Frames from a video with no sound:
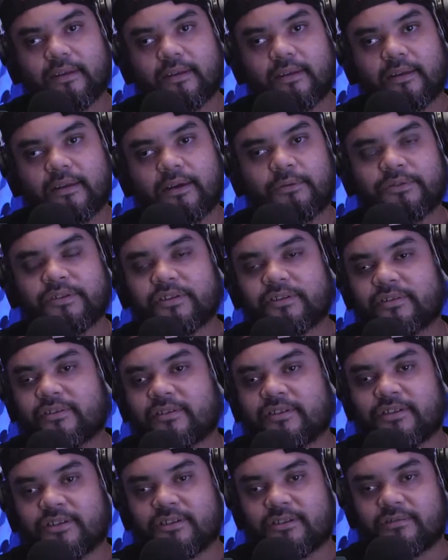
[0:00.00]
was
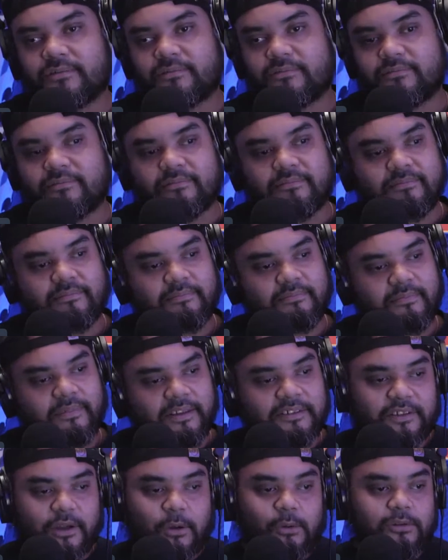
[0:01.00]
just
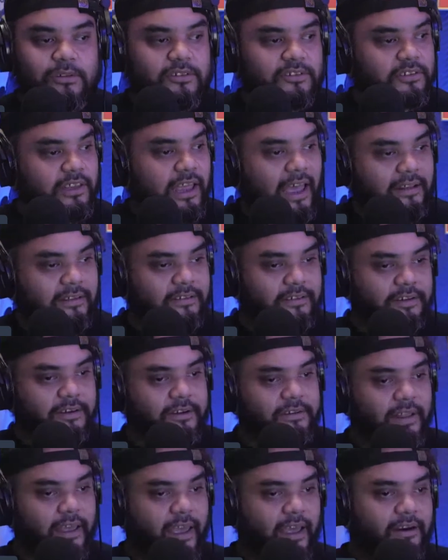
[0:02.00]
it's old stats.
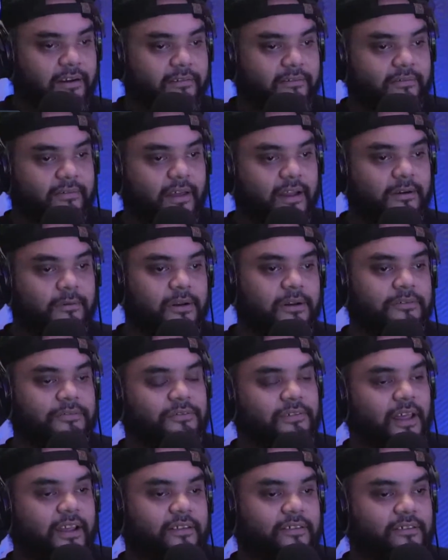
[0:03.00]
Like I don't want to
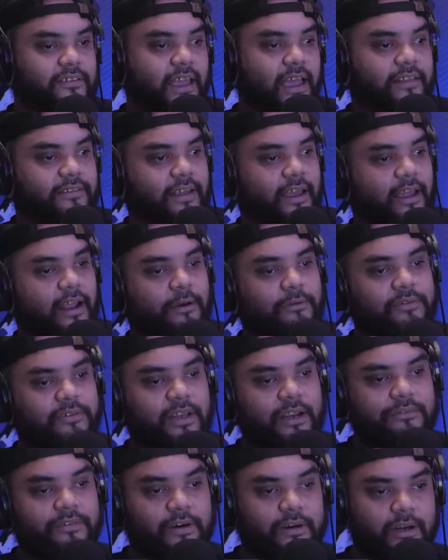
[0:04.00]
flex stats. I was
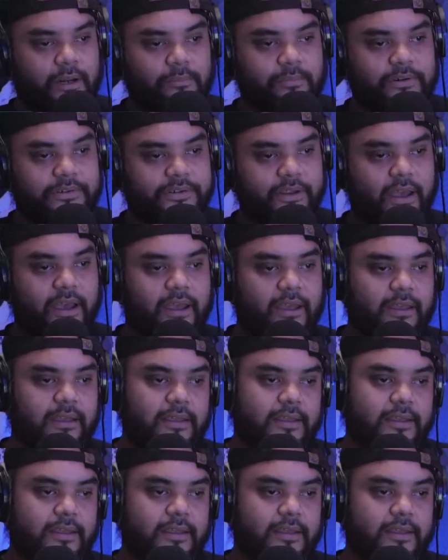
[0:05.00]
never a numbers guy,